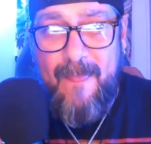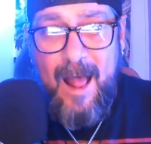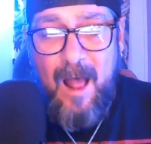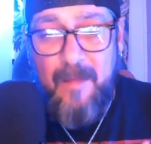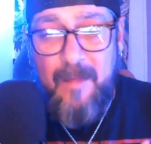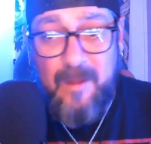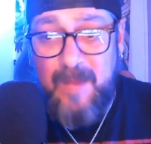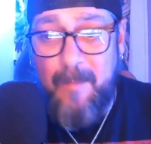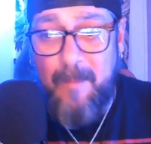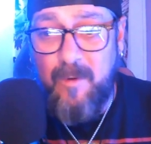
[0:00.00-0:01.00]
I'll,
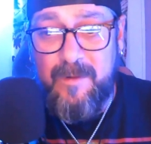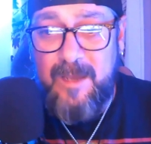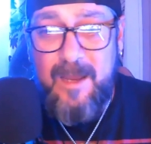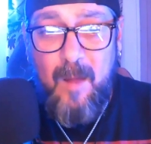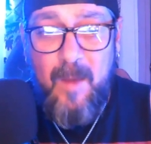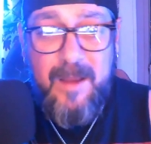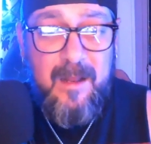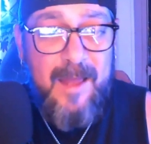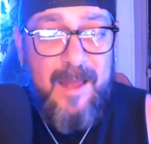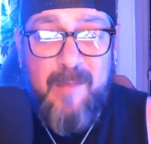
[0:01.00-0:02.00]
sometimes once again I'll wait till
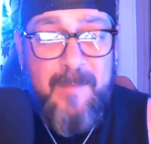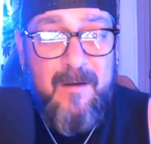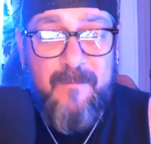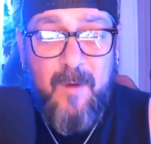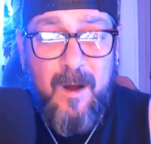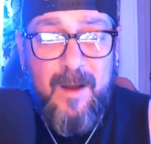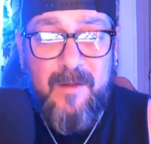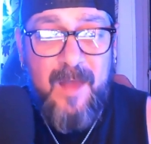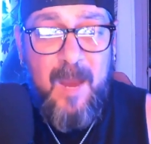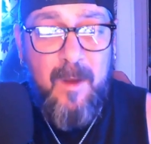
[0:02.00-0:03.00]
the last minute before I
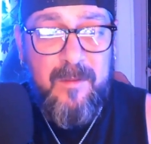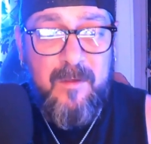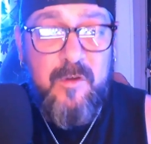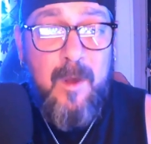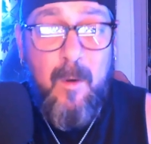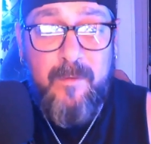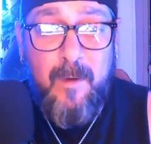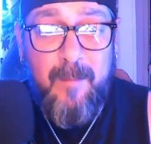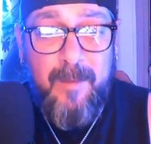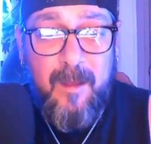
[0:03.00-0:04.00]
decide what the show is
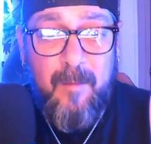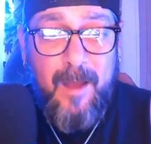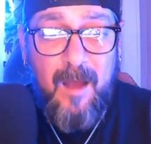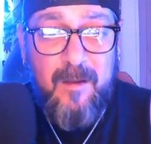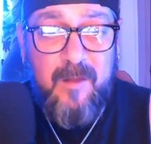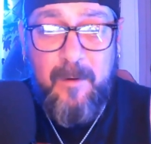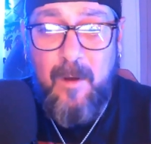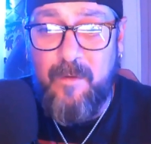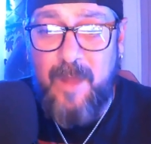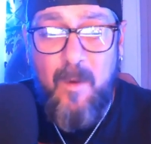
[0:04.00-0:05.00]
going to be about, just
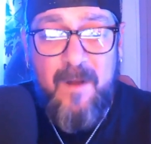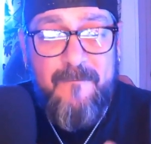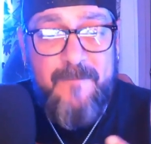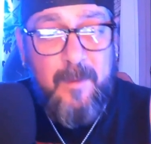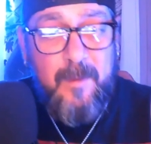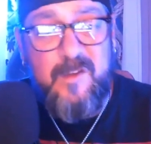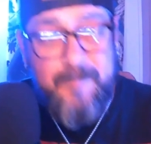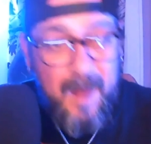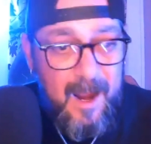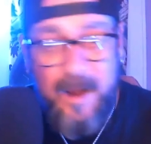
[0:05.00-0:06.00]
because I want to feel
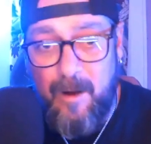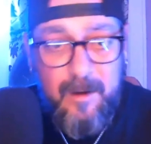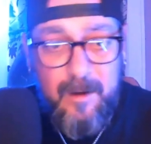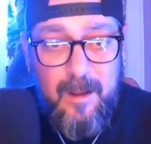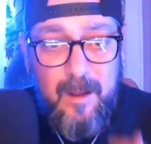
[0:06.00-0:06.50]
inspired.